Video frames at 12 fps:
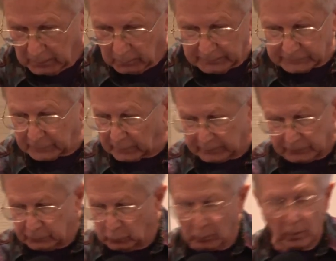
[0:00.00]
We started
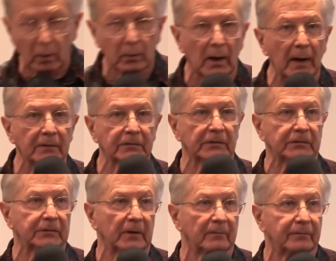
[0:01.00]
doing all kinds of
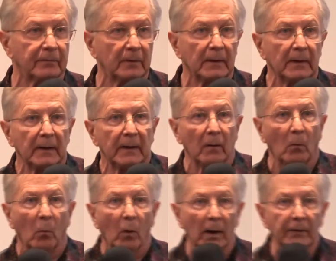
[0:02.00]
stuff.
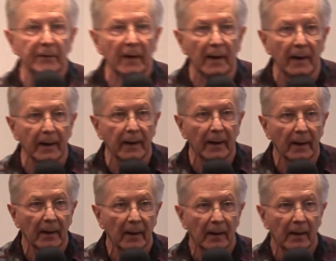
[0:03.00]
And one day,
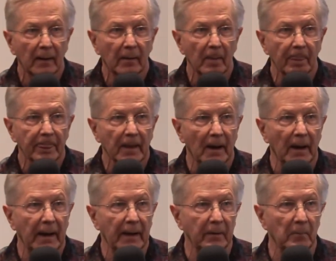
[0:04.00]
I
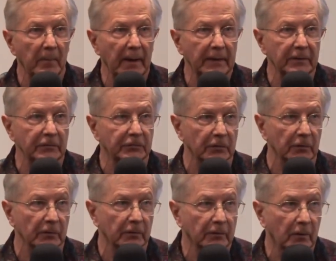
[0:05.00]
had a
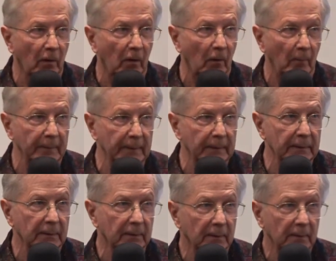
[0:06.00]
manager call me
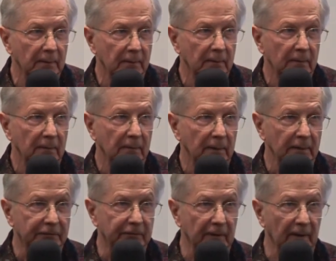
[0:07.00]

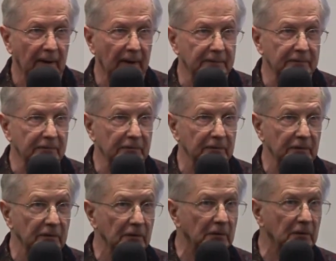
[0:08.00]
and said, I got this
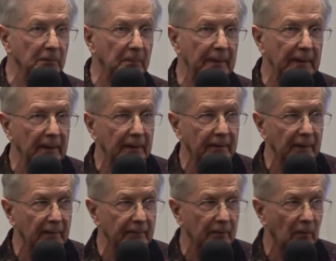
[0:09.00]
little band
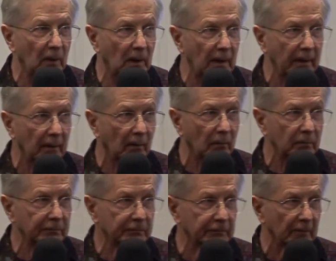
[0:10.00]
out in Ohio
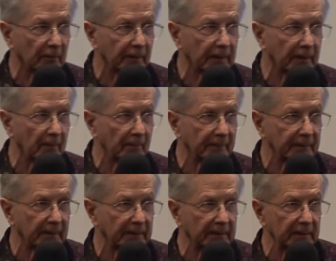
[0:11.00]
starting up.
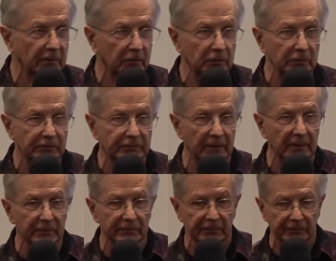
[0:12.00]
They need a good
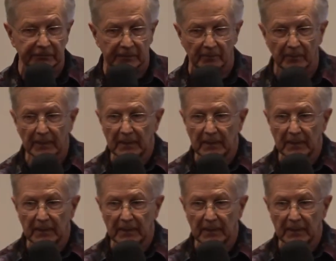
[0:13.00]
sound system.